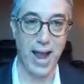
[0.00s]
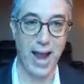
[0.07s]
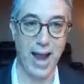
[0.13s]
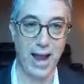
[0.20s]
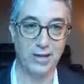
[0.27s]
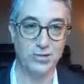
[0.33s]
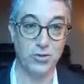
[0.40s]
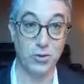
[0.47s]

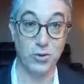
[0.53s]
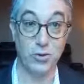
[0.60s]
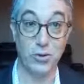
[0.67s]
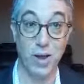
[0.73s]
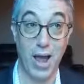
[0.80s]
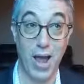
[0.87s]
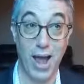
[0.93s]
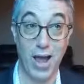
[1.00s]
and so they're,
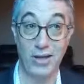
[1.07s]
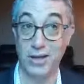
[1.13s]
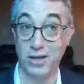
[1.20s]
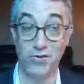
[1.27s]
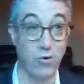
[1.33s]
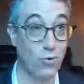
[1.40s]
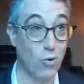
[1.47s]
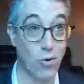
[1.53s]
and they
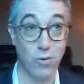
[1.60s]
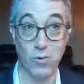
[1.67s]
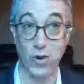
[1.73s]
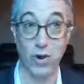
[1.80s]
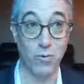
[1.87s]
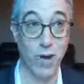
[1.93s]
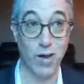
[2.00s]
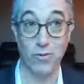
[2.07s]
do it all
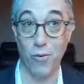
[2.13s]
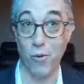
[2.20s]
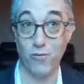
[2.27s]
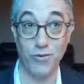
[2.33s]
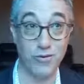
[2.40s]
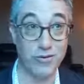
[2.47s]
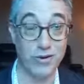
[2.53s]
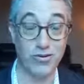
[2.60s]
year round, all
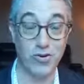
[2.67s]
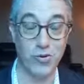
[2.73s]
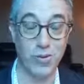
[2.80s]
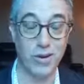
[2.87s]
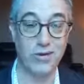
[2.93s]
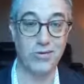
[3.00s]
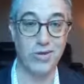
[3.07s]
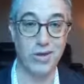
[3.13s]
52
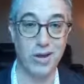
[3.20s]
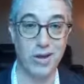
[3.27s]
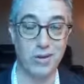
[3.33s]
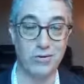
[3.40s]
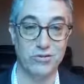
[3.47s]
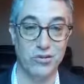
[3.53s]
weeks of the year.